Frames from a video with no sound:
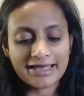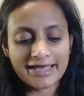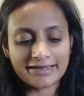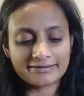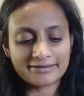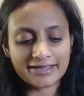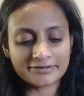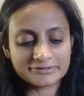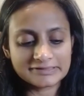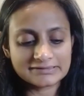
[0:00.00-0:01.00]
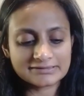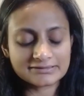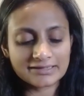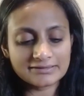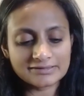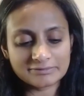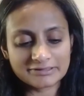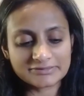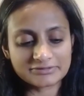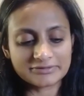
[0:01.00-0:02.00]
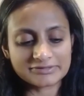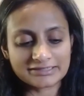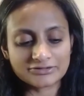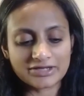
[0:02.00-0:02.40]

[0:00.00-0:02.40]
And I was in this place where I was like, look,